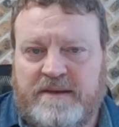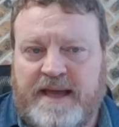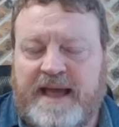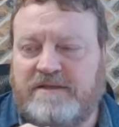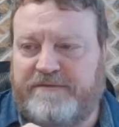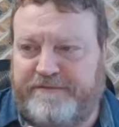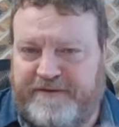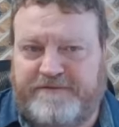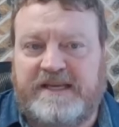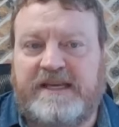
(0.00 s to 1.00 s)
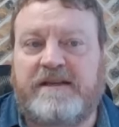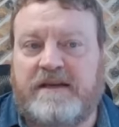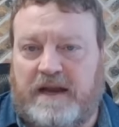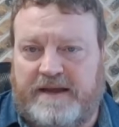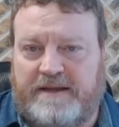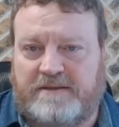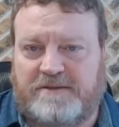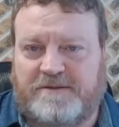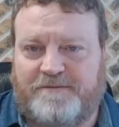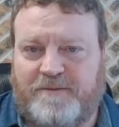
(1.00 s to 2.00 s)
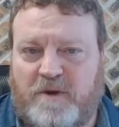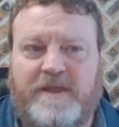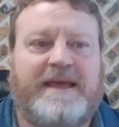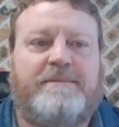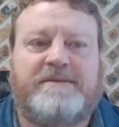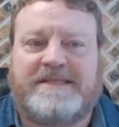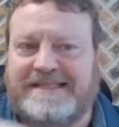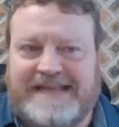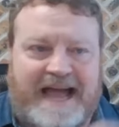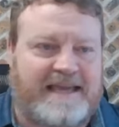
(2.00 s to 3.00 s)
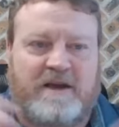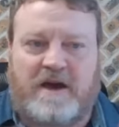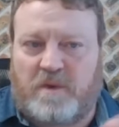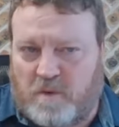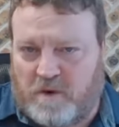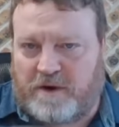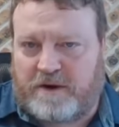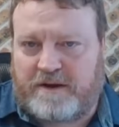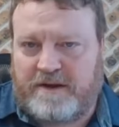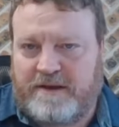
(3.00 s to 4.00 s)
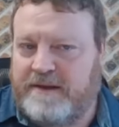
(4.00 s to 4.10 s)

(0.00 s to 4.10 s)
has 15 clients or they keep stacking on work.